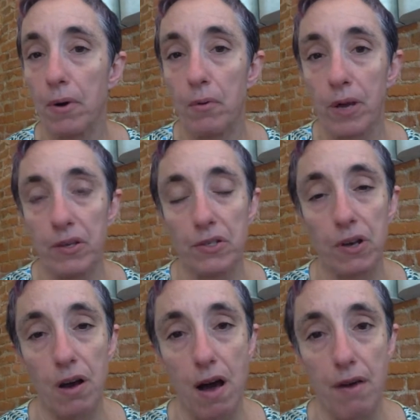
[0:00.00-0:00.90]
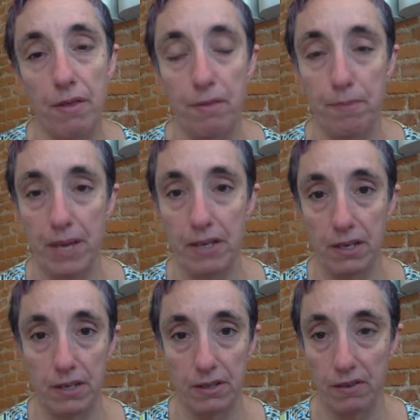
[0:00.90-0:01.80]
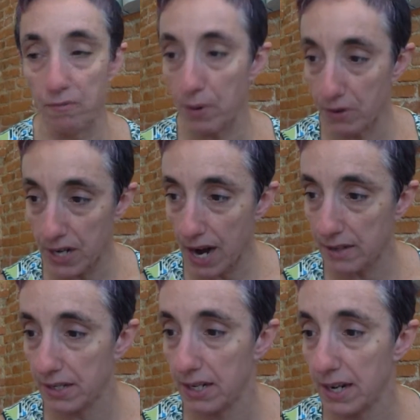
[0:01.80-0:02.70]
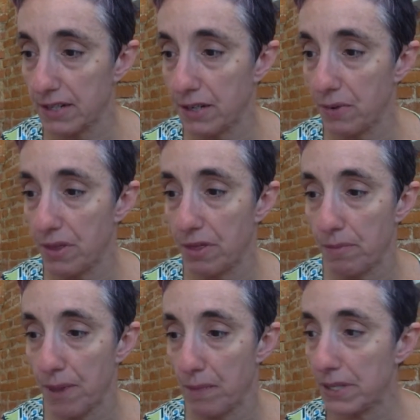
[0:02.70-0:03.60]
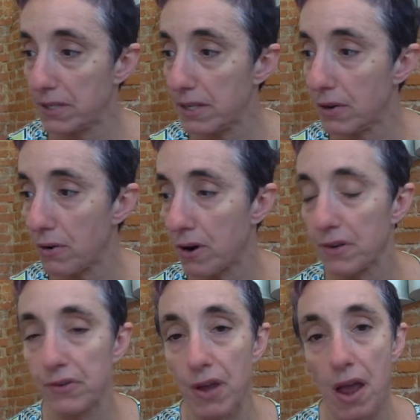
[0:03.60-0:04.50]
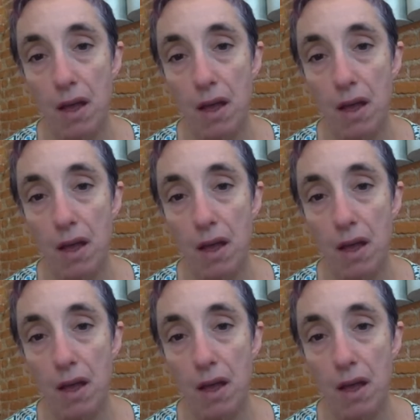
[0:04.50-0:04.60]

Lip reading: We saw the basis of Bojack's connection with the baby seahorse